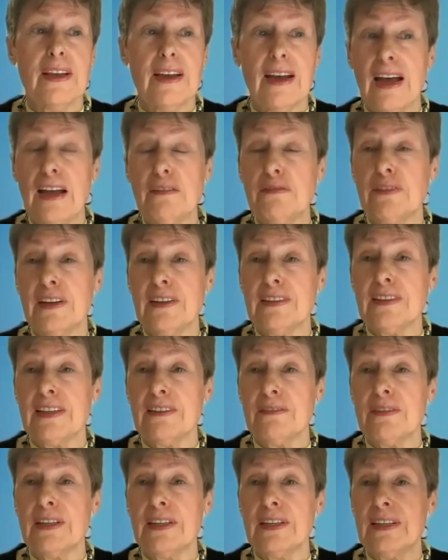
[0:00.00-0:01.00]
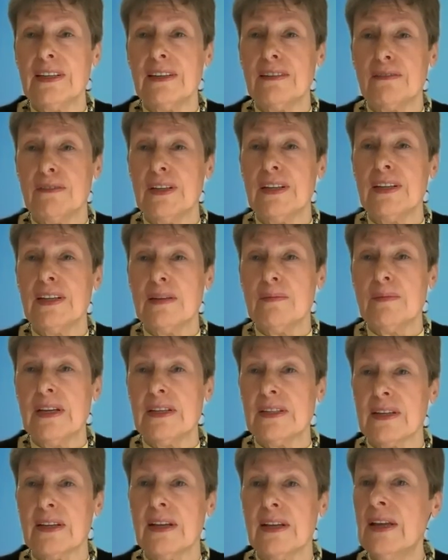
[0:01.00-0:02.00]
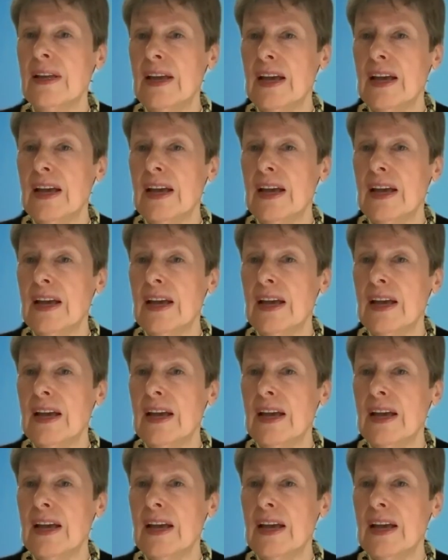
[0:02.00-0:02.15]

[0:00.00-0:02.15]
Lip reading: I find that really, really amazing.